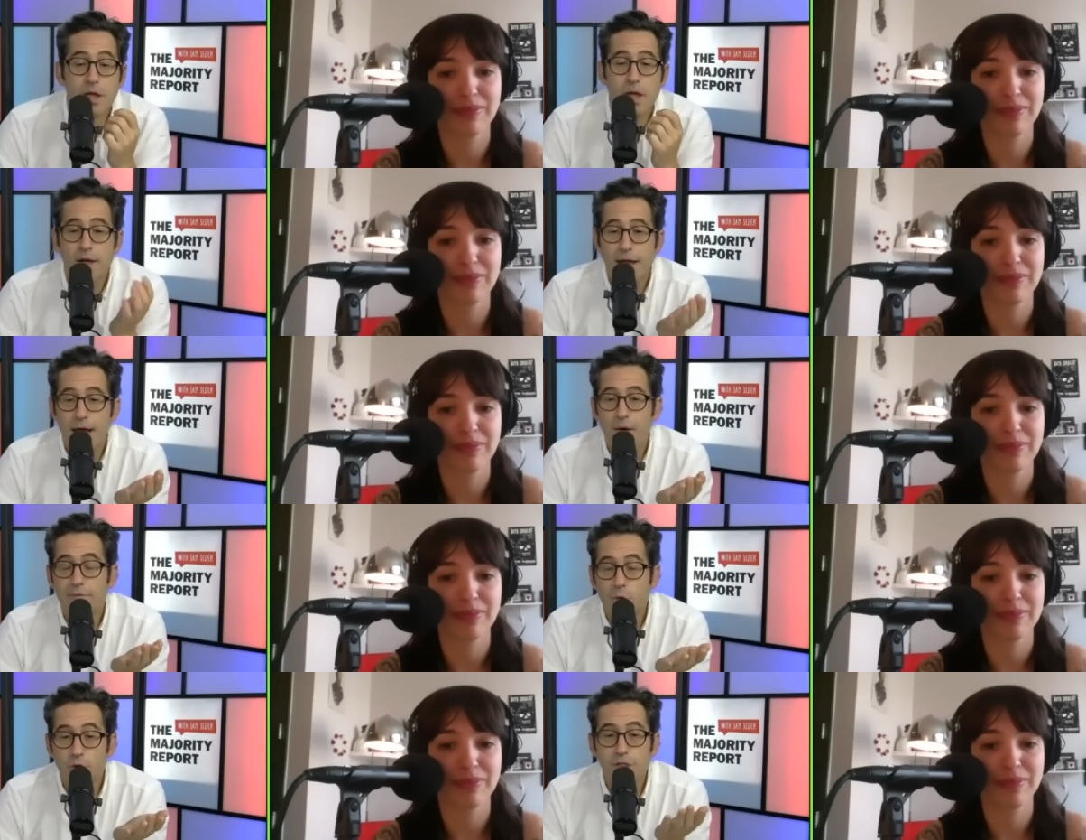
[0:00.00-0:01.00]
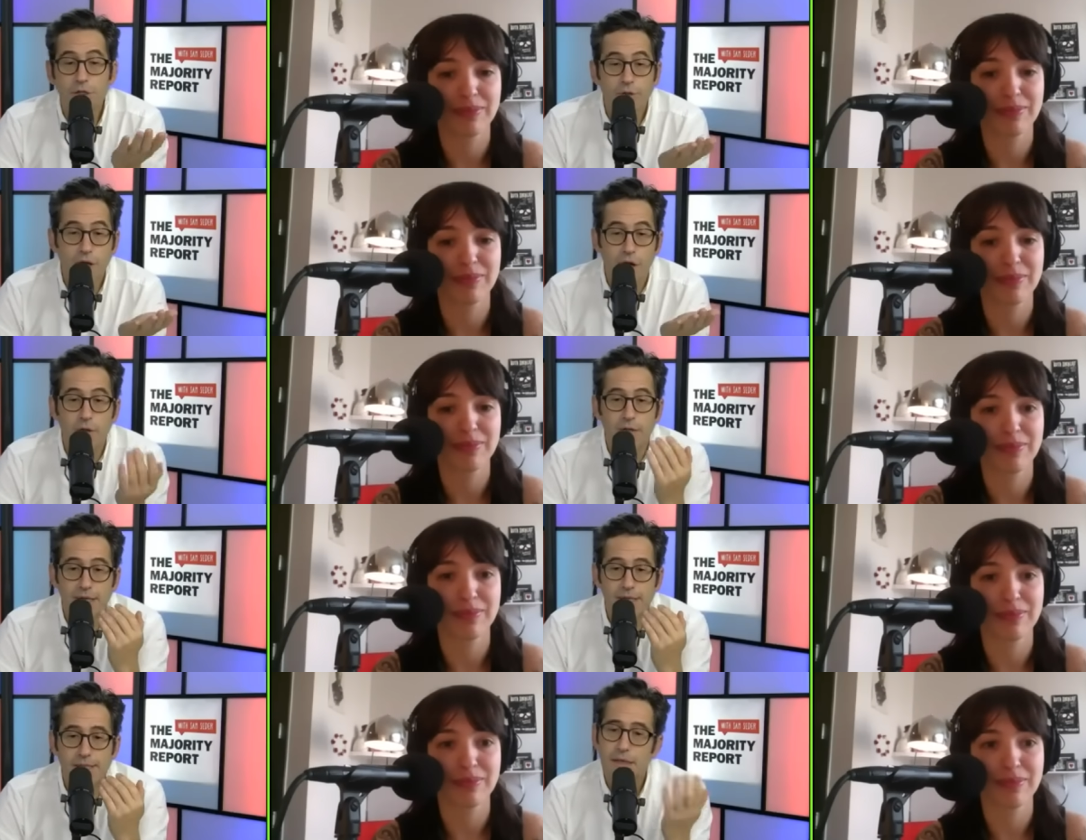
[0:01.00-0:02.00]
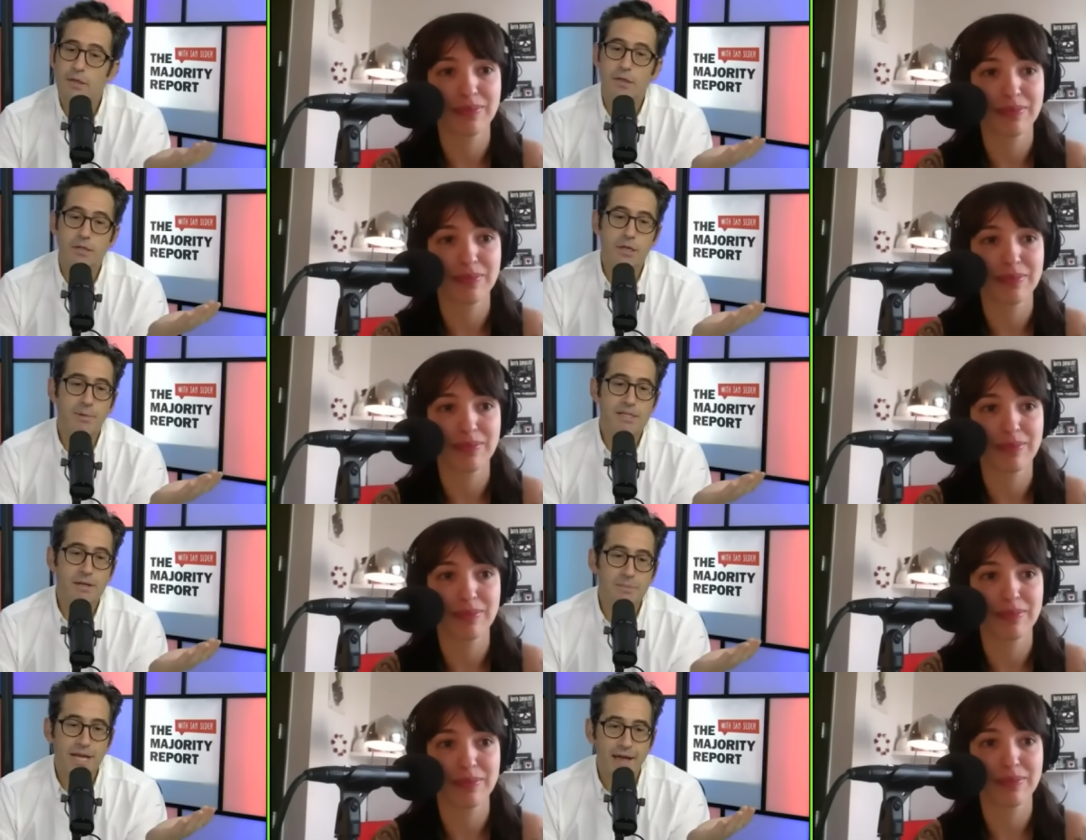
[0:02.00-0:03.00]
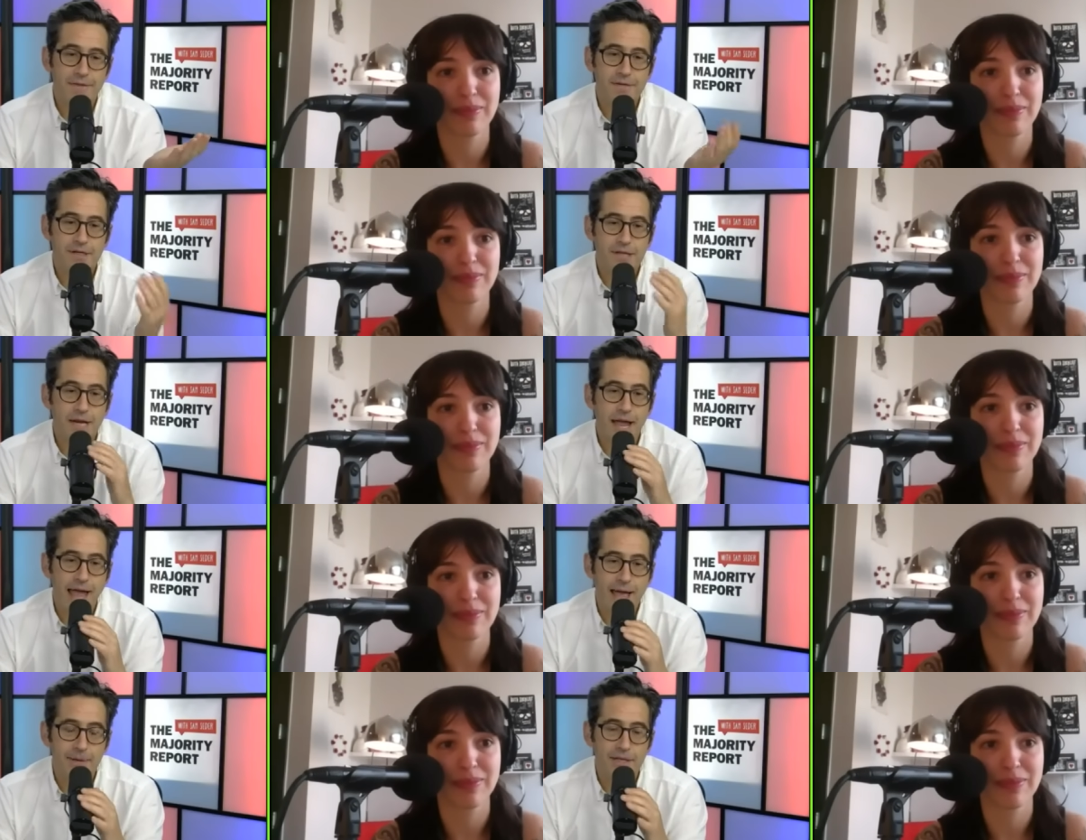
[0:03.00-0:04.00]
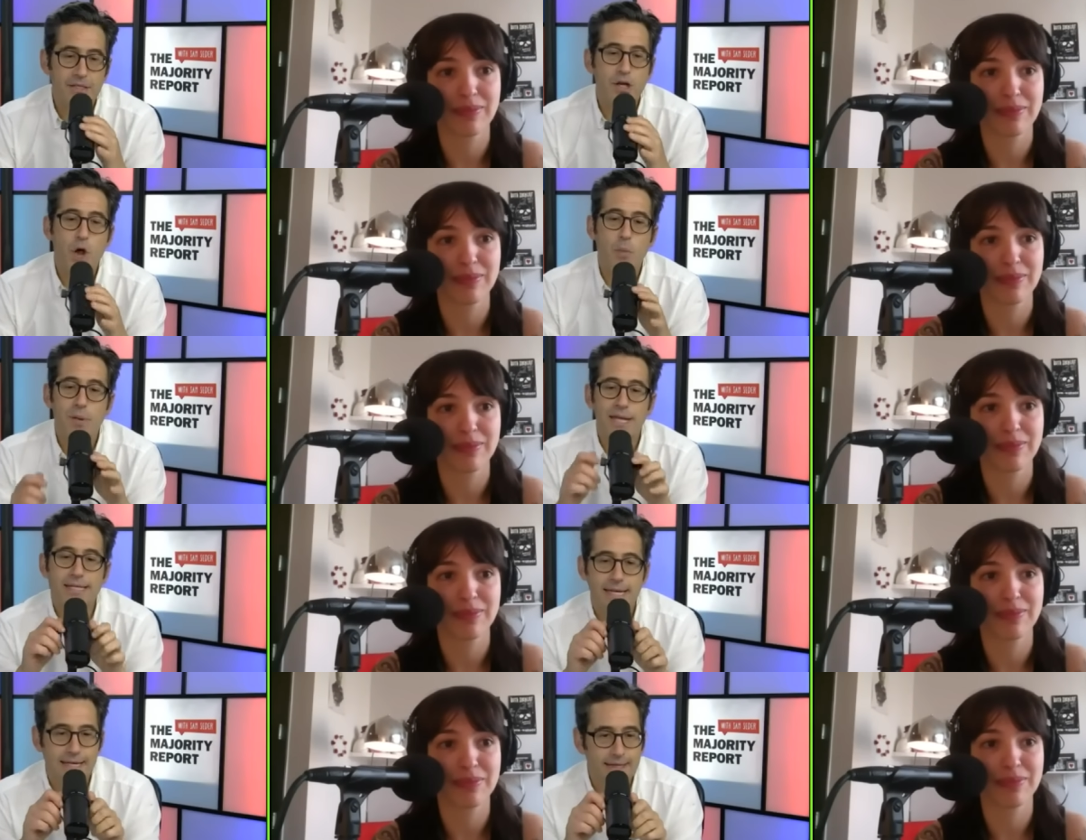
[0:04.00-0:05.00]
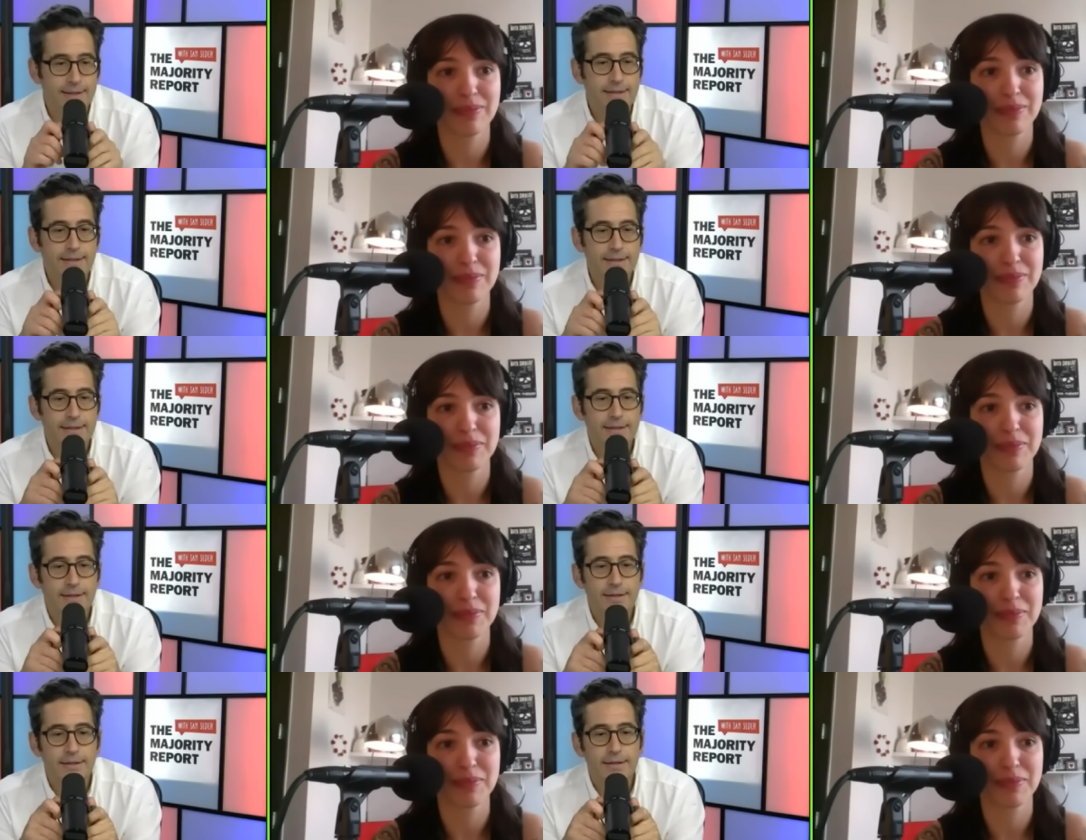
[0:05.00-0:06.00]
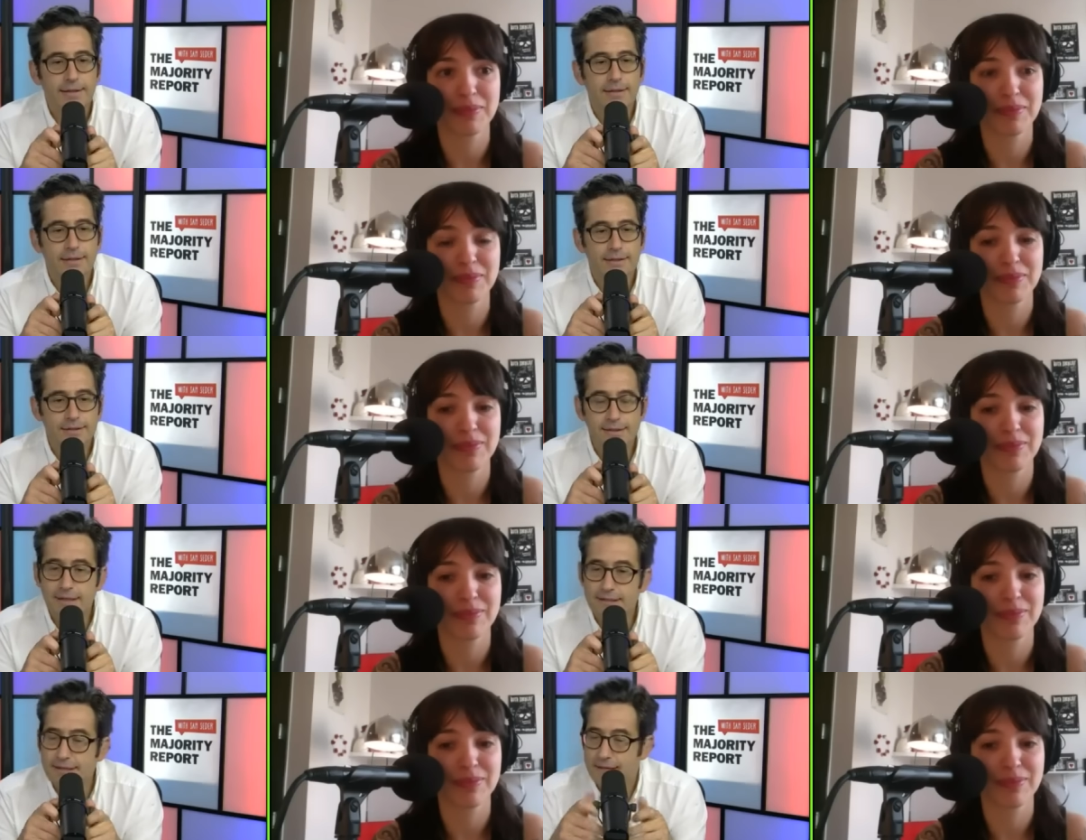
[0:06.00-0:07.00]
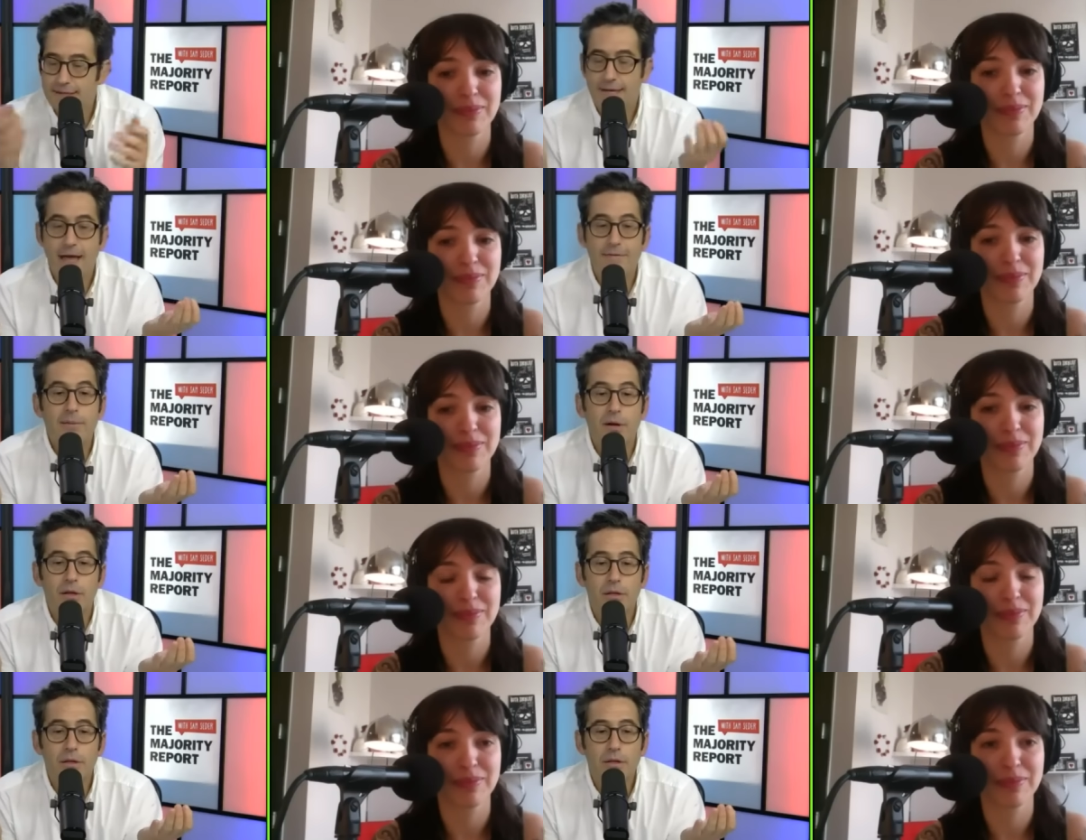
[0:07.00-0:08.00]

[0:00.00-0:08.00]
Speaker 1: Now, of course, you'll note that he said, "Look, there's going to be some deaths. It's going to happen. It's no big deal. It's just it's it's inevitable.